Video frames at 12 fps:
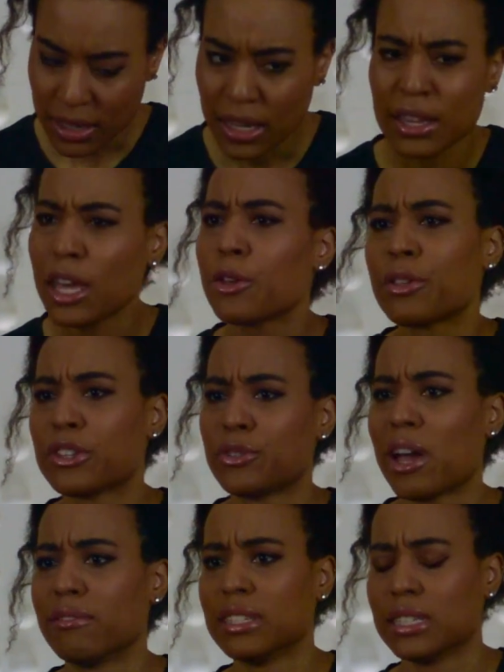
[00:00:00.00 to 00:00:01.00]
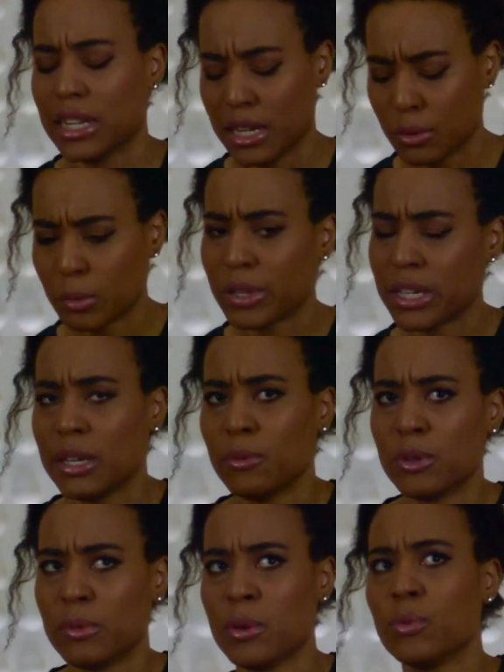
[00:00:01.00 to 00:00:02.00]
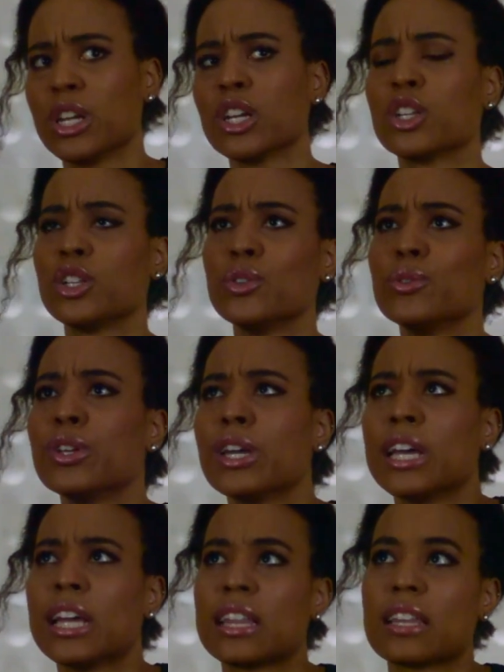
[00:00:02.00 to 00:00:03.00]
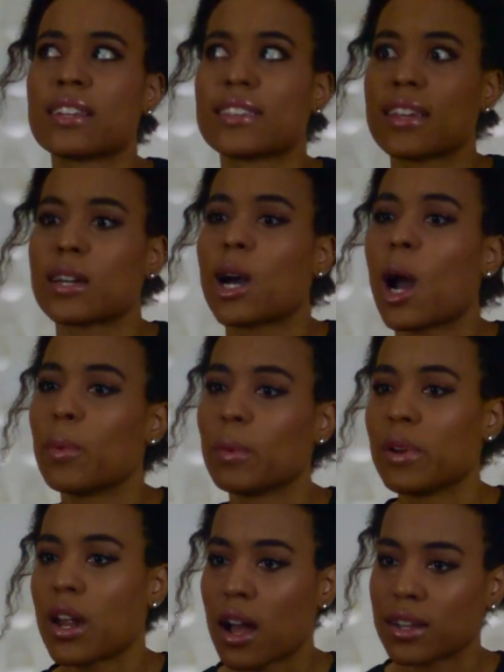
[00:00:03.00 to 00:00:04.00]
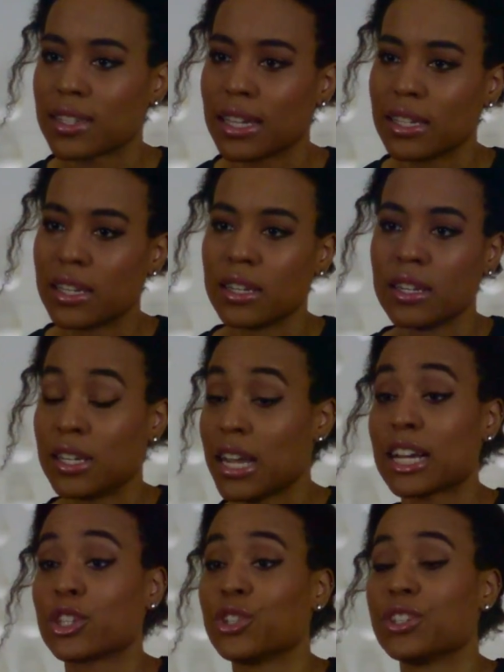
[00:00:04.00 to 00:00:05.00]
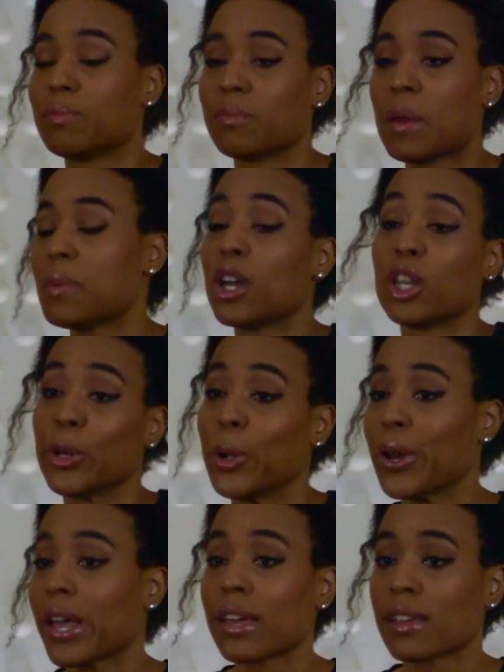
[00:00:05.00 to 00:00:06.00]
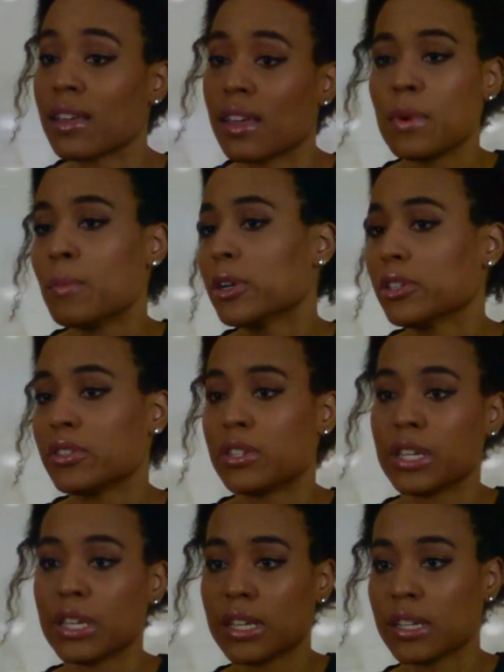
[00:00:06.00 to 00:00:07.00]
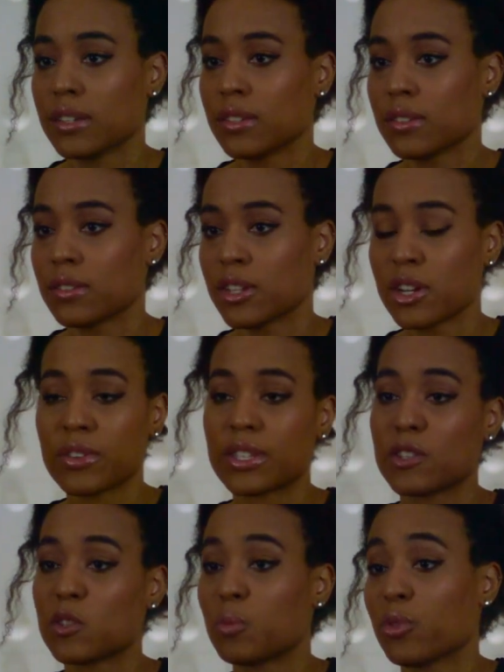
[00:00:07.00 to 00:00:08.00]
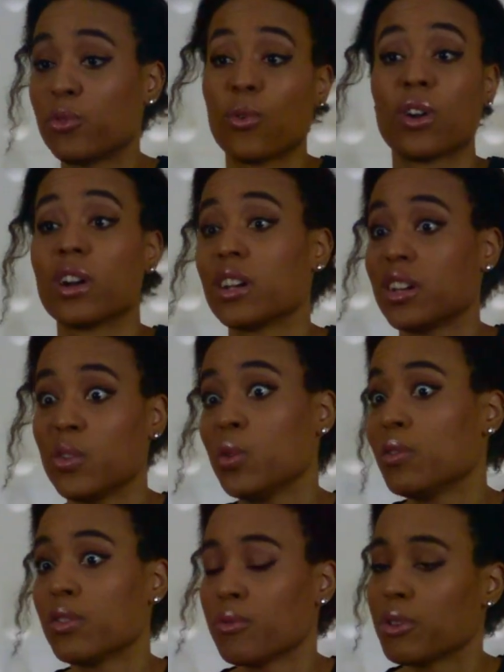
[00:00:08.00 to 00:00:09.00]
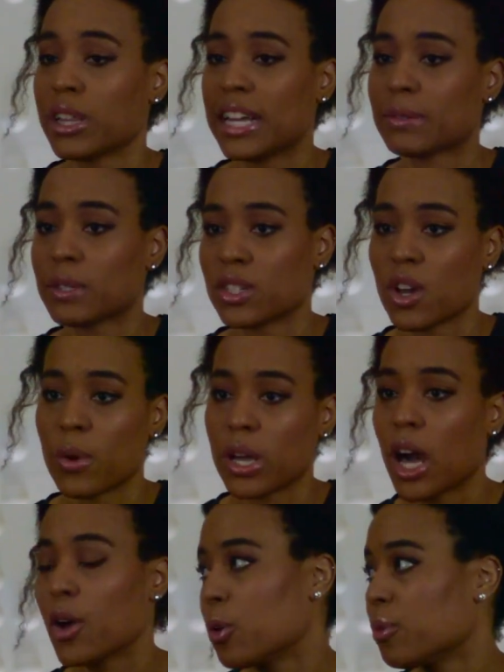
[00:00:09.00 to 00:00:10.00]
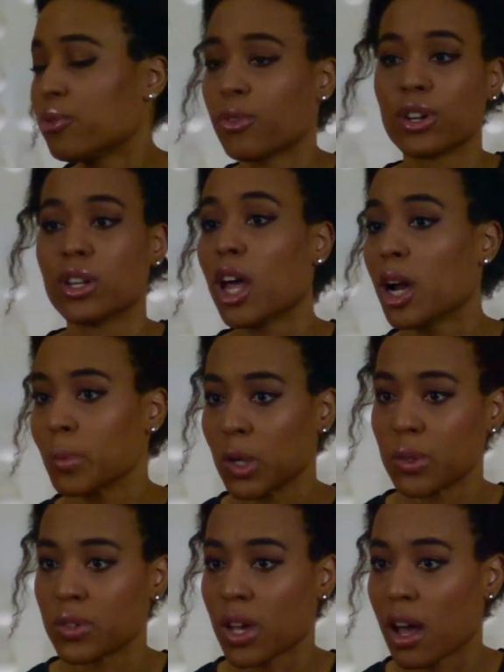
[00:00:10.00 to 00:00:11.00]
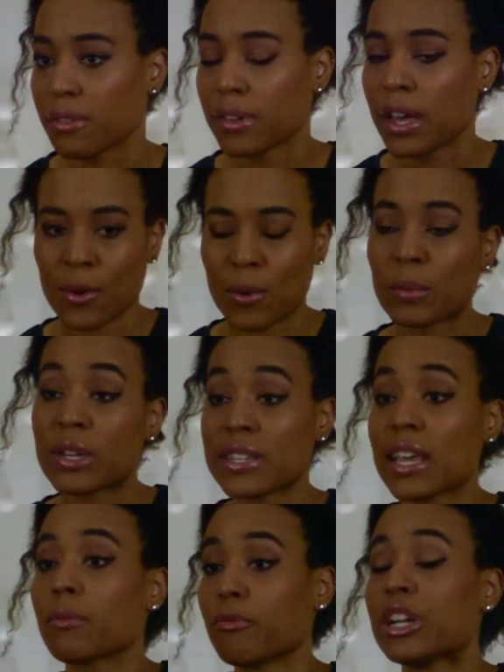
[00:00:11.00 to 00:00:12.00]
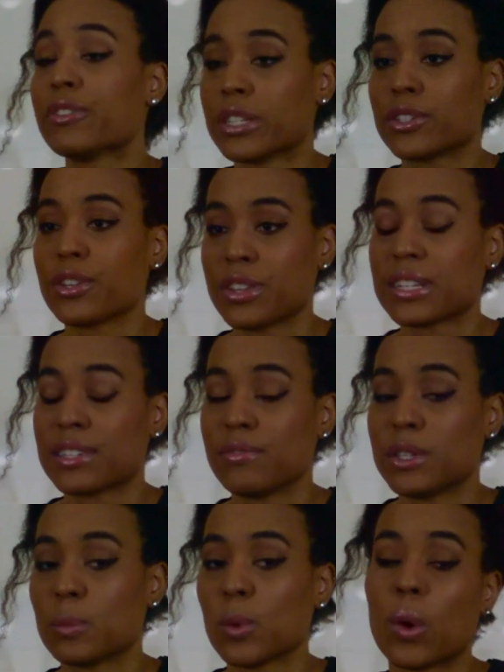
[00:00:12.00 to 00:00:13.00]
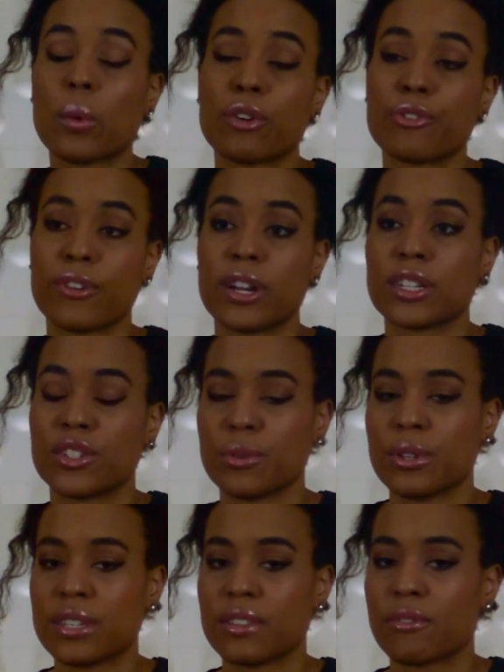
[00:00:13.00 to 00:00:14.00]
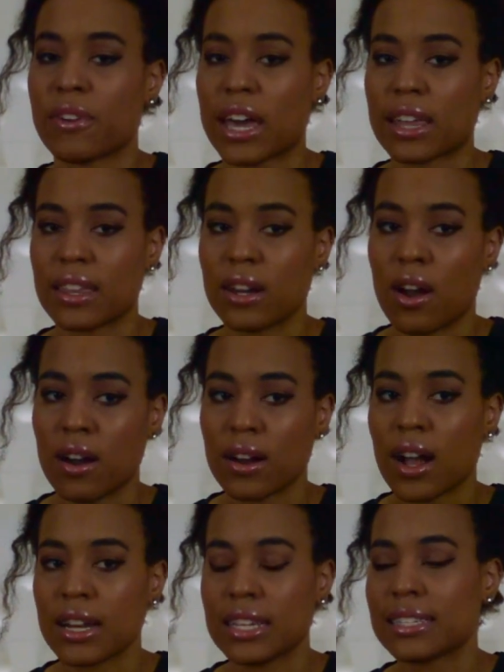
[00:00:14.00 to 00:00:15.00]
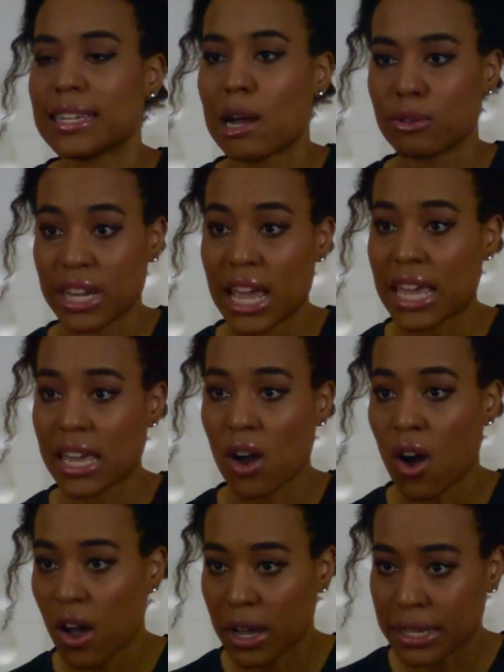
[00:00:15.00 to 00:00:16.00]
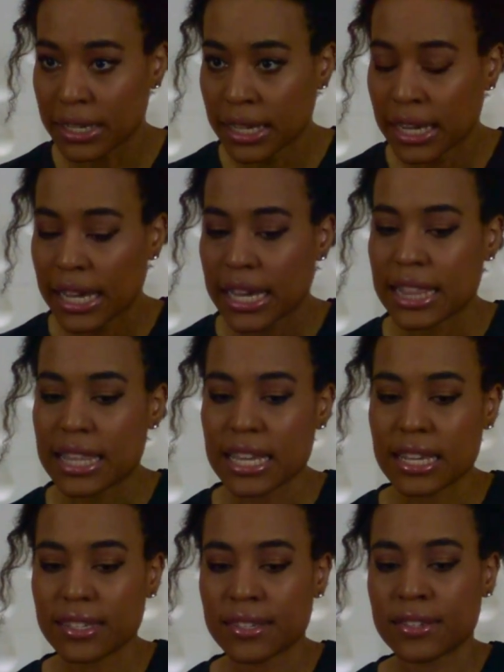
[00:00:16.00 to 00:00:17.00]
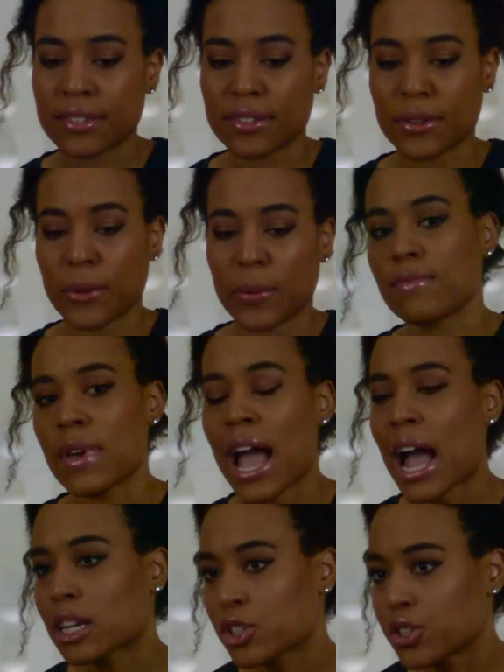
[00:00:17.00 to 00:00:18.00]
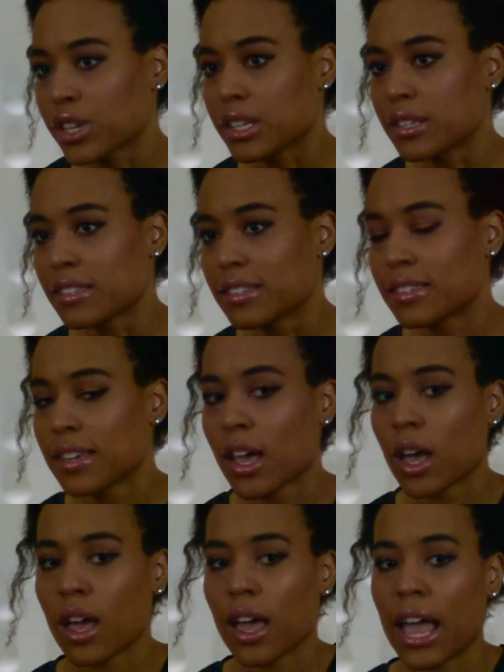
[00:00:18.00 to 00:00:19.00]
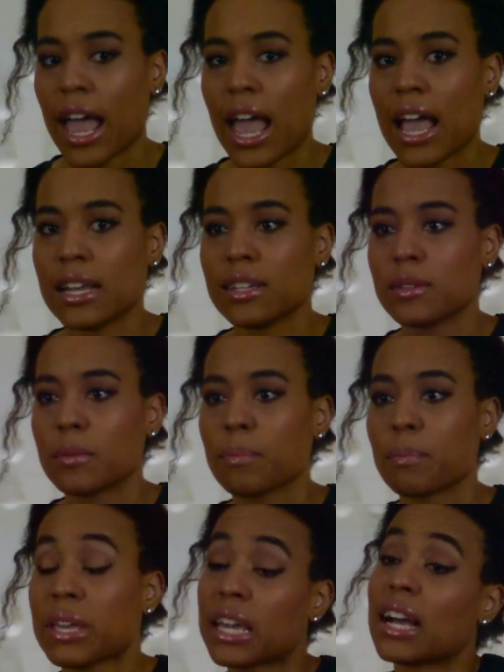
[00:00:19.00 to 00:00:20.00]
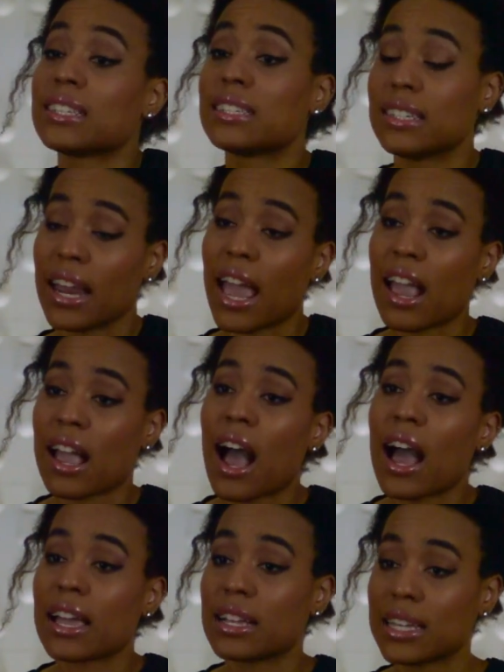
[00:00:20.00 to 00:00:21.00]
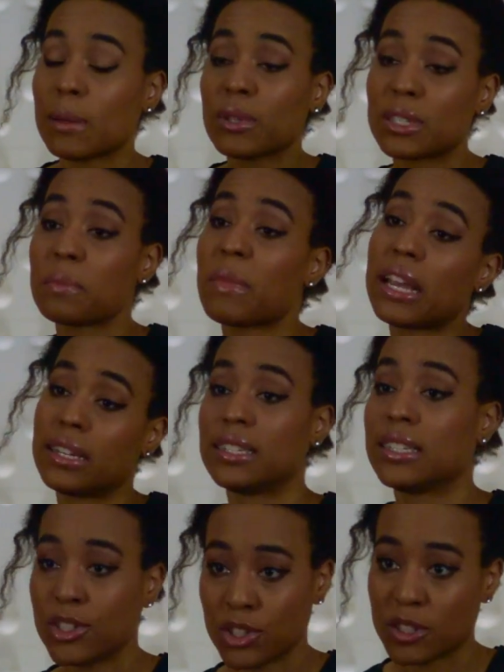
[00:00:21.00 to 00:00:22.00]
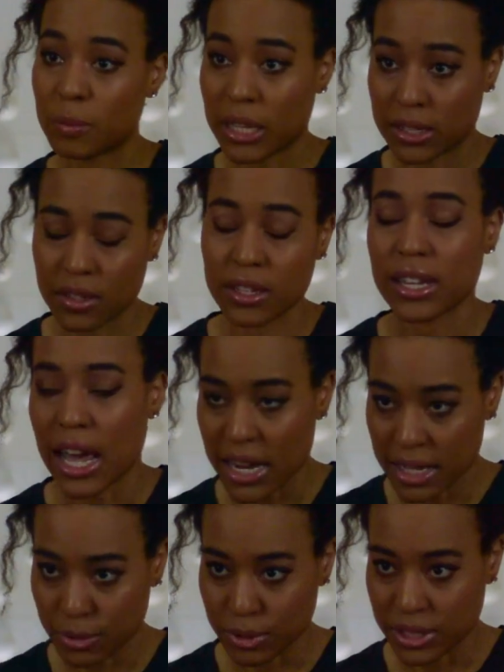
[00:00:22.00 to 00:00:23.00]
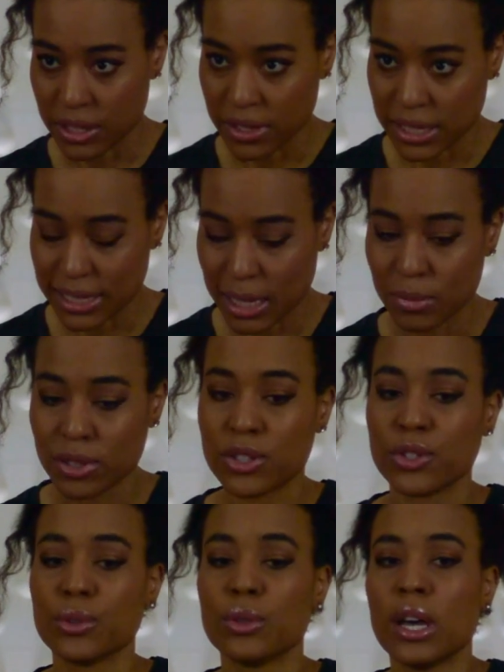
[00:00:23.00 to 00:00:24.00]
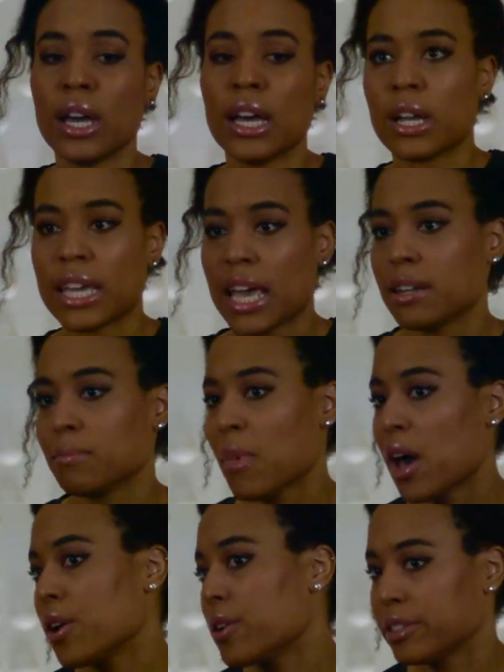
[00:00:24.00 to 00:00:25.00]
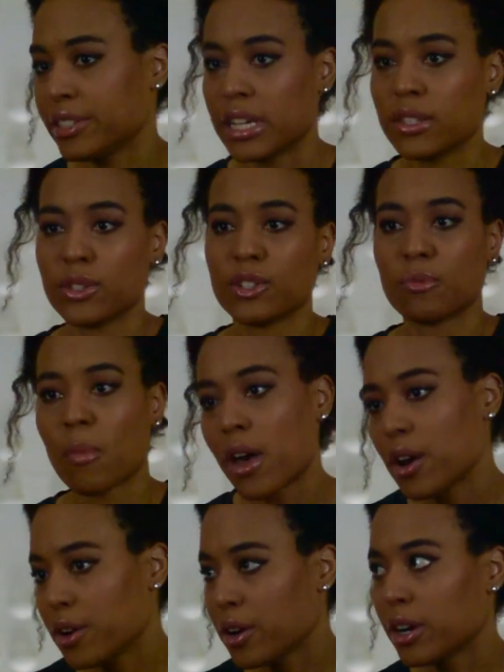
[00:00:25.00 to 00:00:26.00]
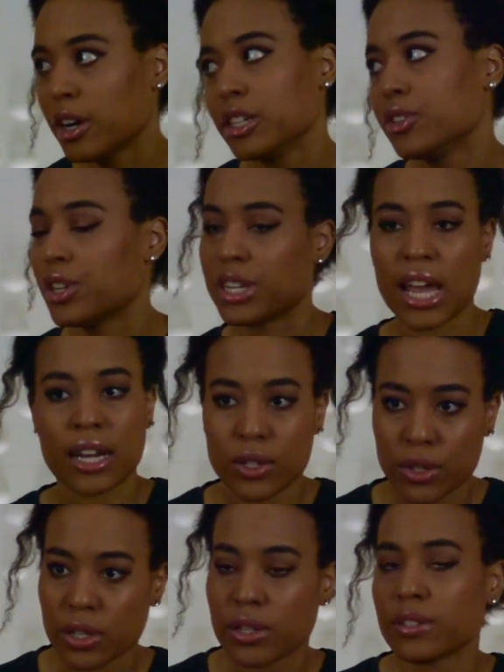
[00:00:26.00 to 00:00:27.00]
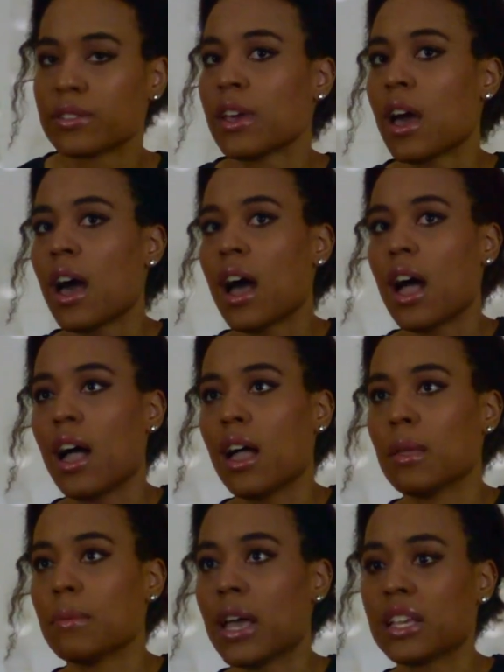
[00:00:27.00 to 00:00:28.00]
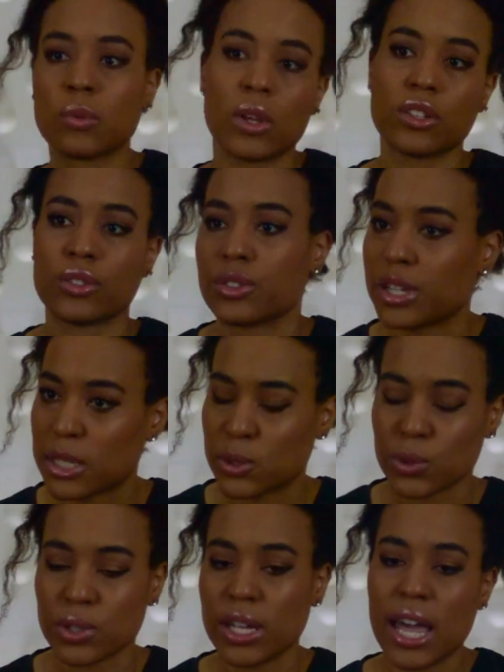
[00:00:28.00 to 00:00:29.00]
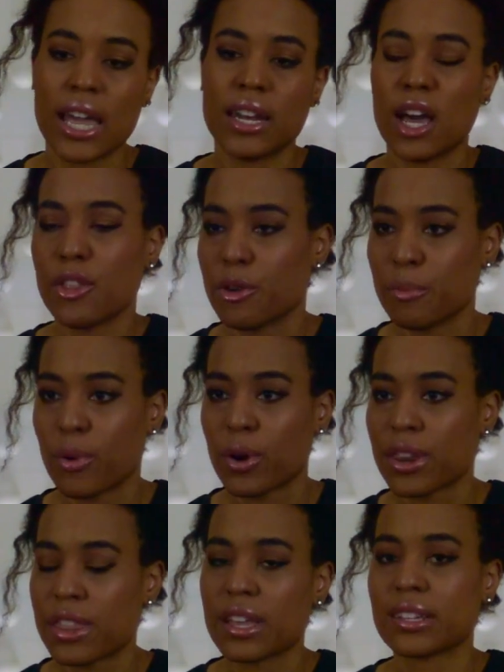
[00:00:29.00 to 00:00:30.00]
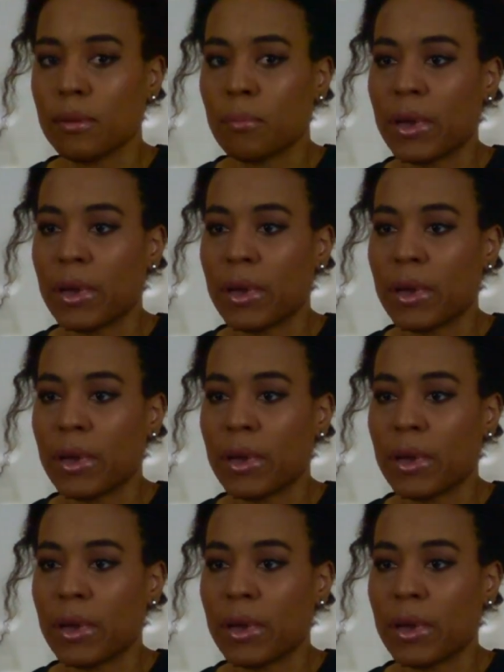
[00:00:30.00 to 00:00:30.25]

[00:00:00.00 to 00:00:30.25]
and the other things you have listed here would be, it would include things like carbon monoxide detection and maybe alerting emergency services before you even realize what's going on or before an alarm goes off. When we say rendering certain things invisible, what we're referring to is the fact that Arghon is now taking on these actions, and because it's an AI, it's able to make decisions based on the data it's receiving. It's able to, again, monitor sensors, monitor your detectors, as well as your schedule and other important things.